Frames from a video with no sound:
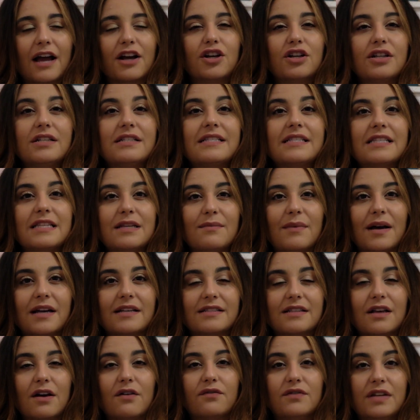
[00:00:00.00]
couldn't see
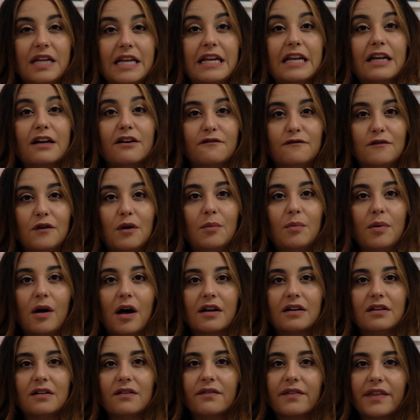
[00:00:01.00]
myself needing a full
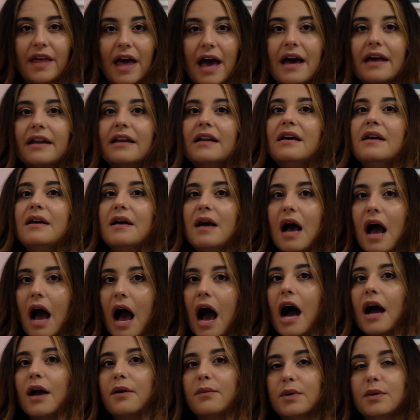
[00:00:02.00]
bottle of that.
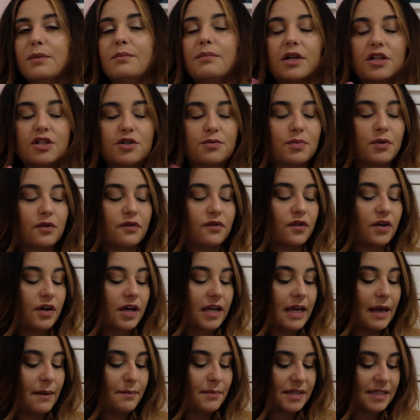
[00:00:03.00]
I would much prefer
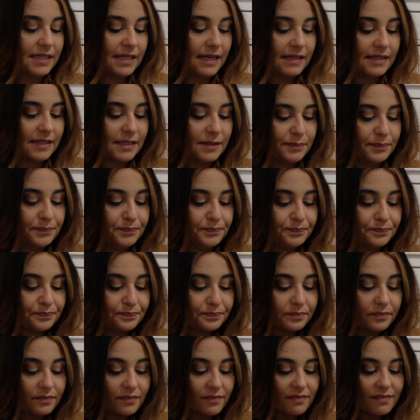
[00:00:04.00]
to get Byzance.
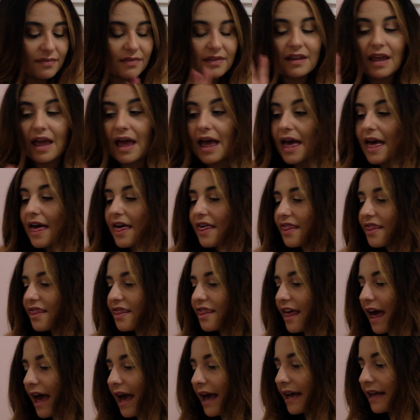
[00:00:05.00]

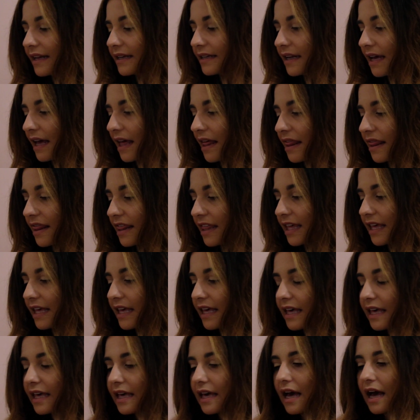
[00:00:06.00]
Then
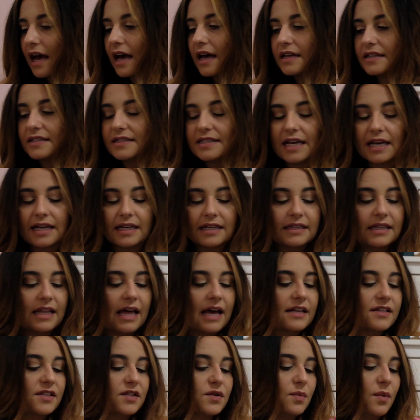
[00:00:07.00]
the second
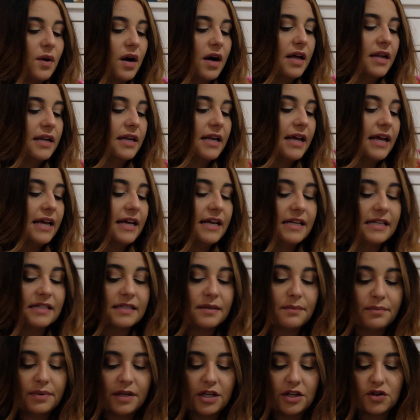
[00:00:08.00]
last one
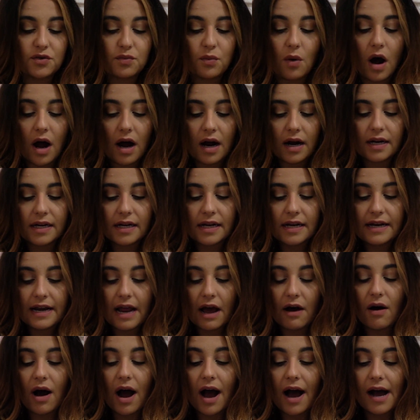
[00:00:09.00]
is Beach Walk.
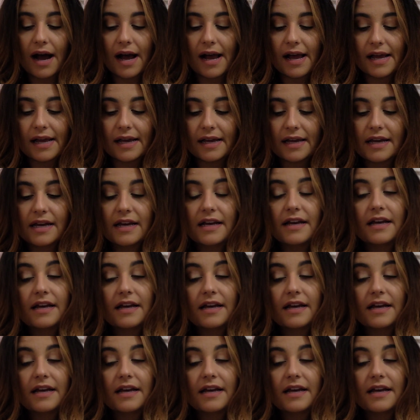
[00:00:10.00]
Now I